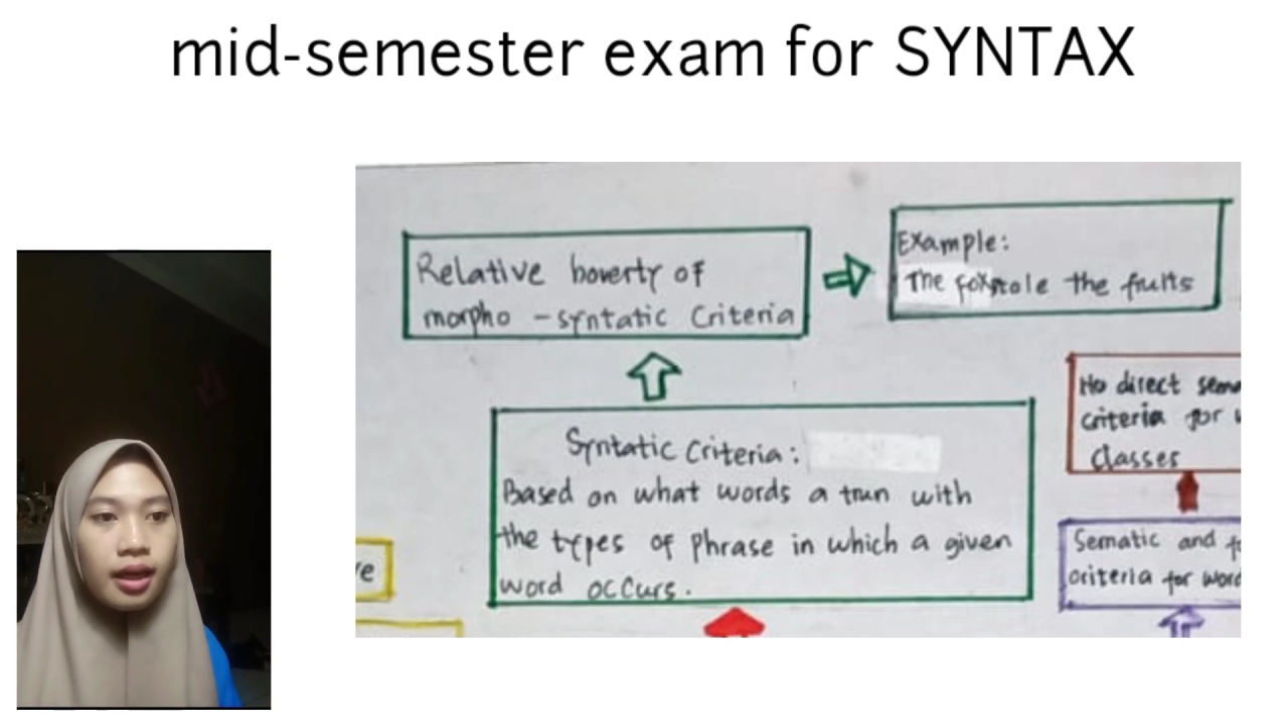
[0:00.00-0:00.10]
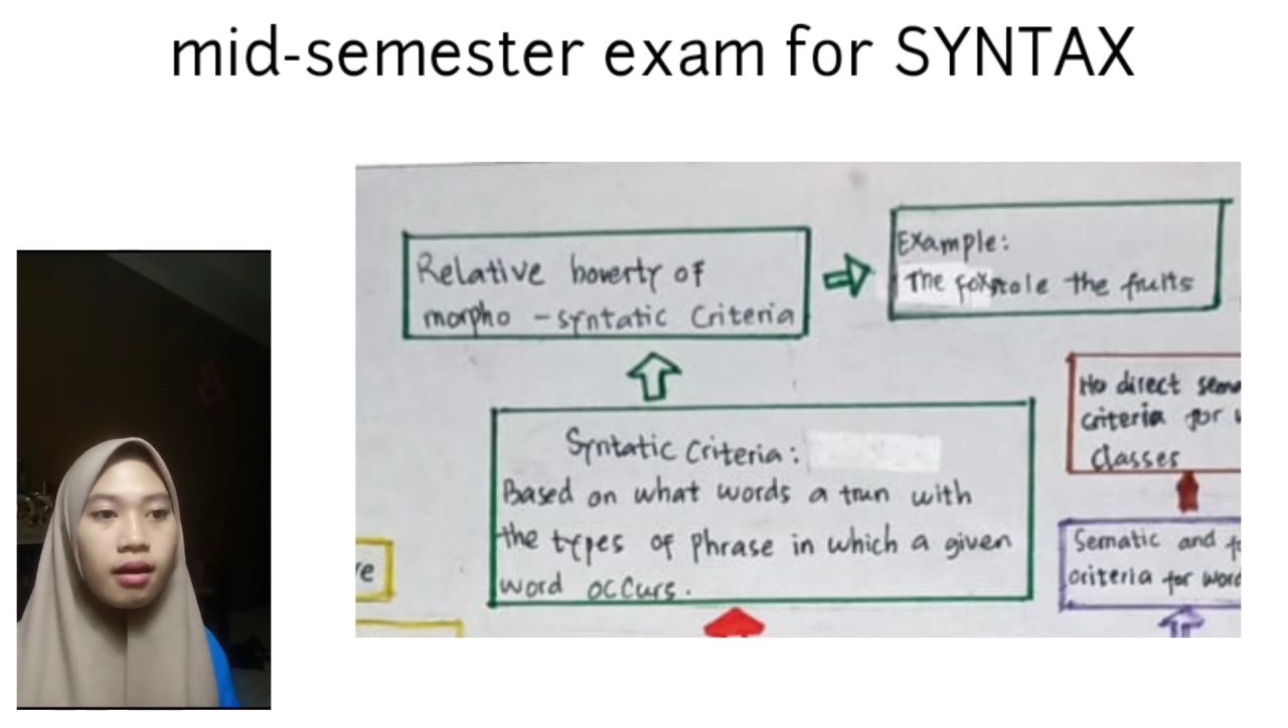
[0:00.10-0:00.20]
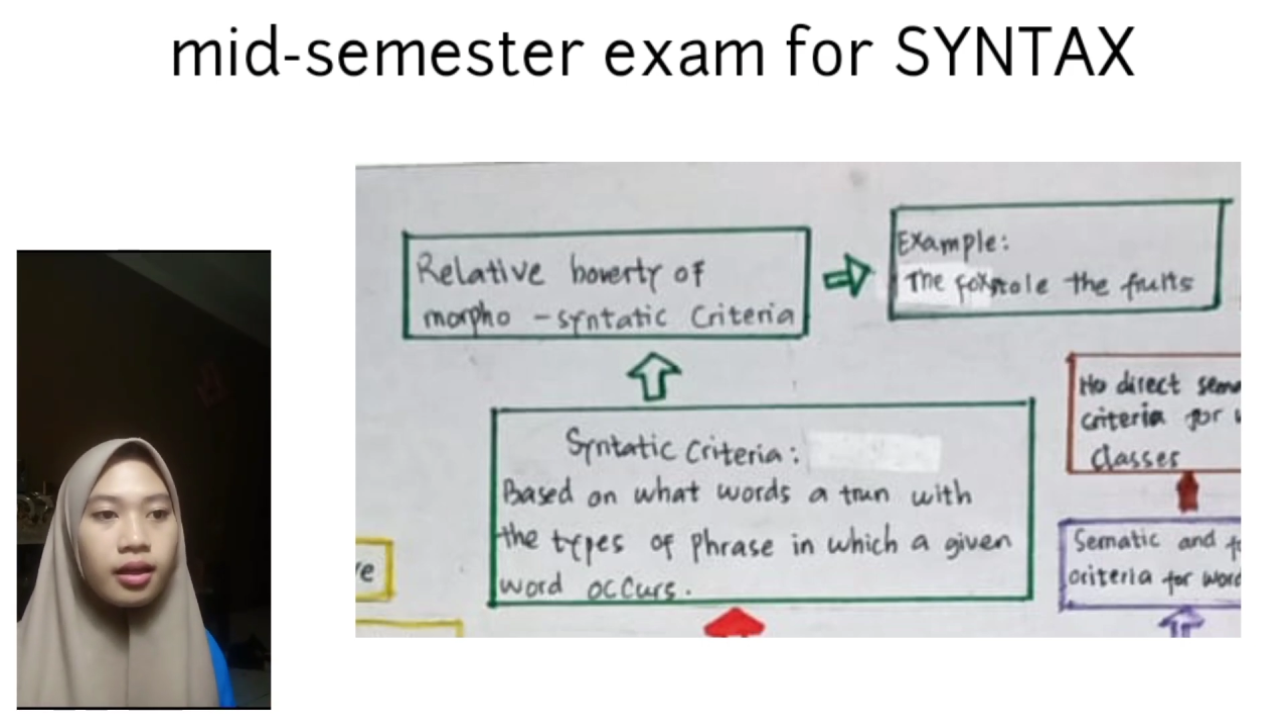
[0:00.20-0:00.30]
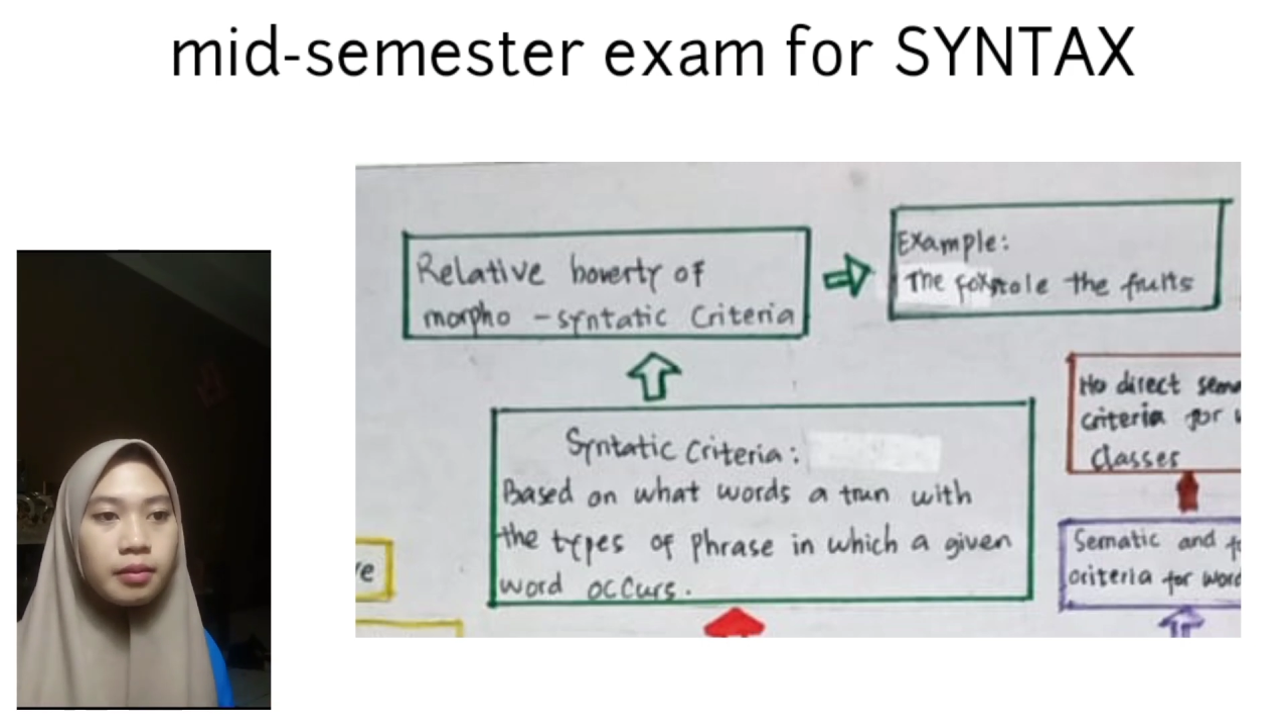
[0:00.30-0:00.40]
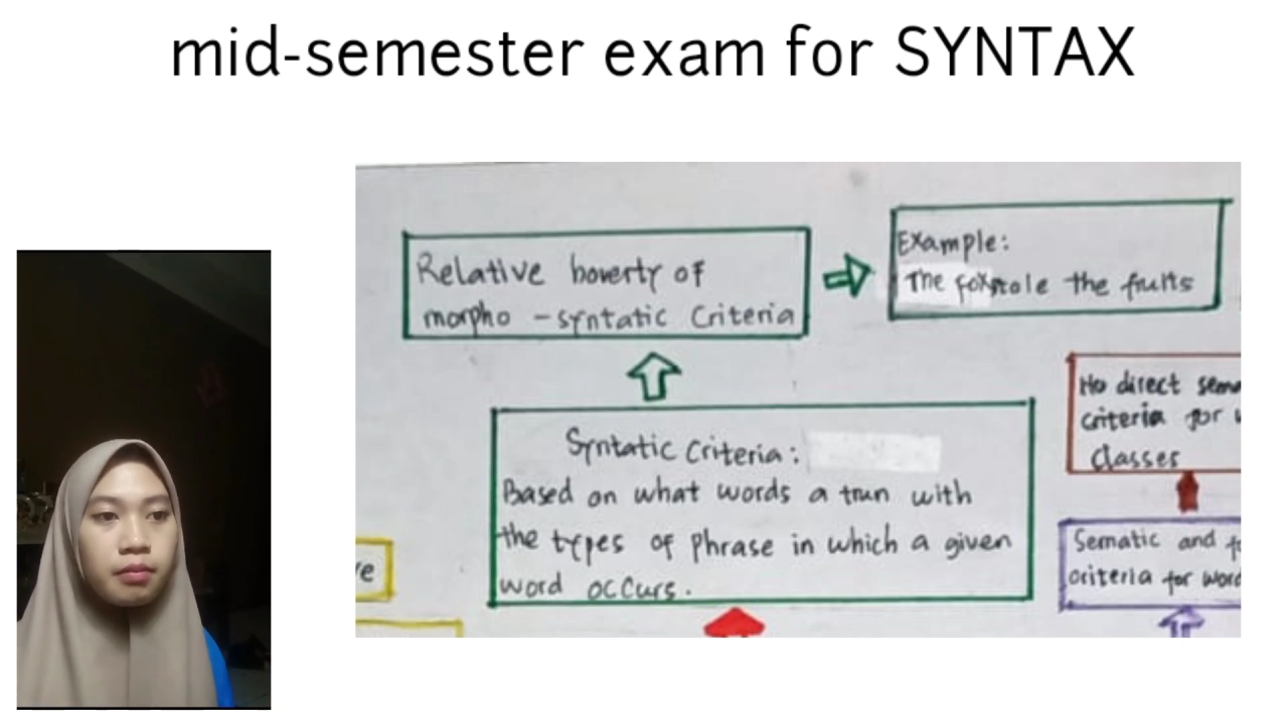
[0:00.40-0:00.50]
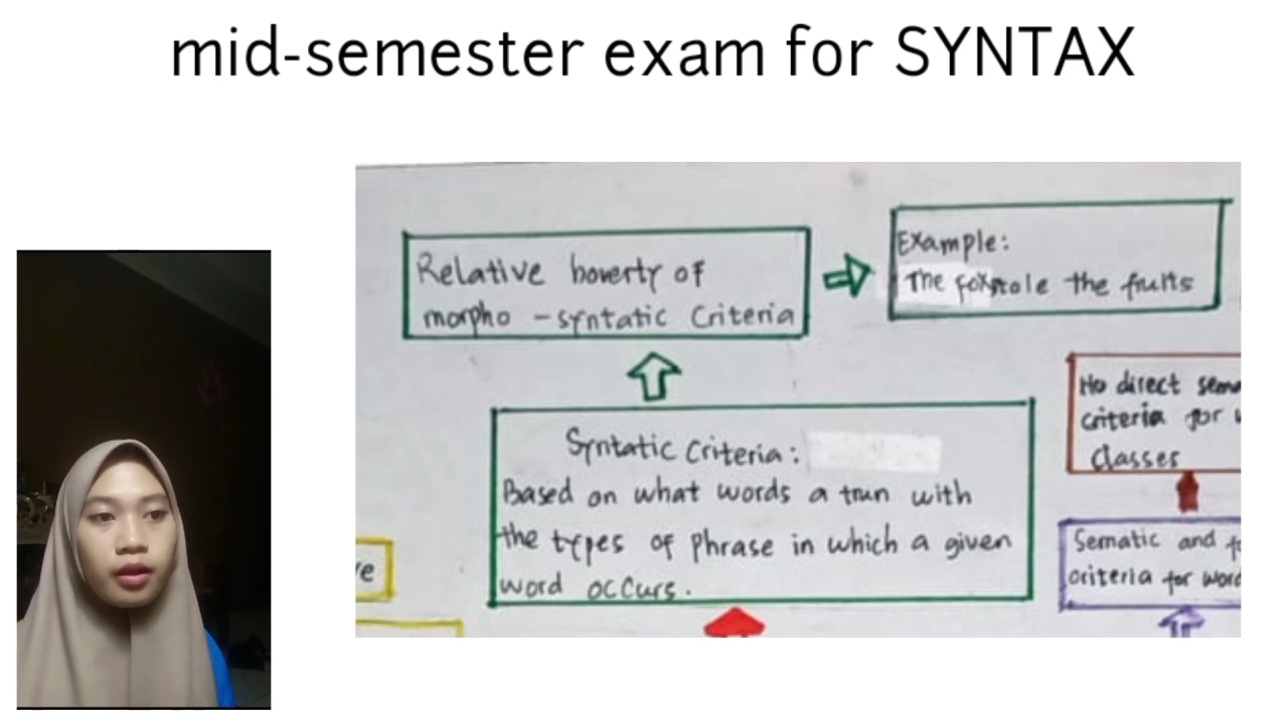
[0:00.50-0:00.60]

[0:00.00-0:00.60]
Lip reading: about